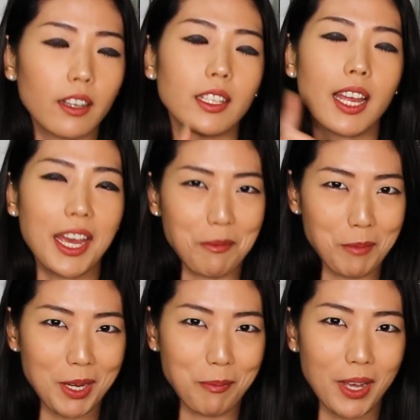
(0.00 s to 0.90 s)
a tad
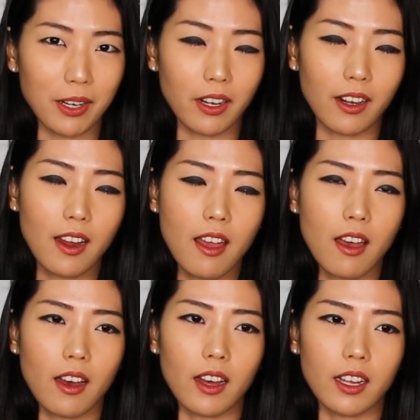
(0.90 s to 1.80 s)
bit better
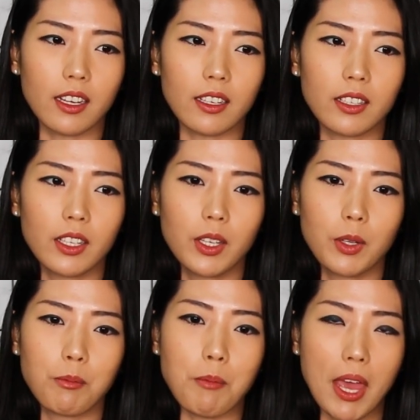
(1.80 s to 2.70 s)
on
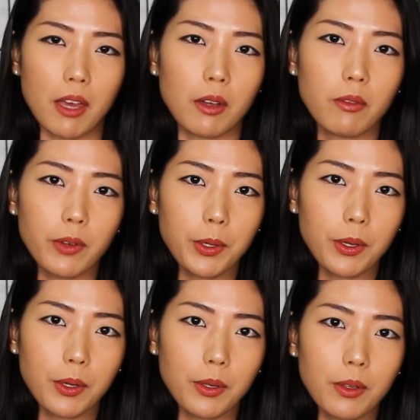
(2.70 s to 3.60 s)
male
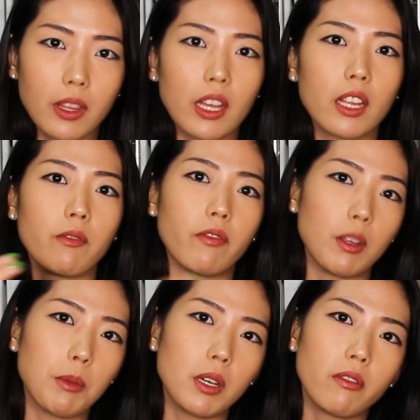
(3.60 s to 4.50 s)
vocal than
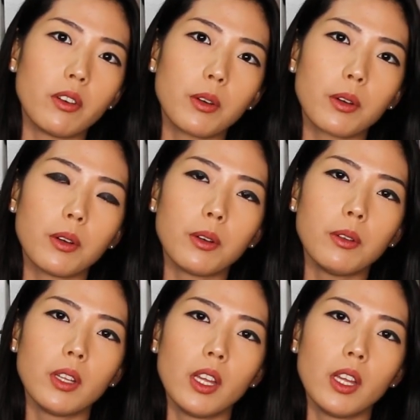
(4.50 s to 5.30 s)
female vocal.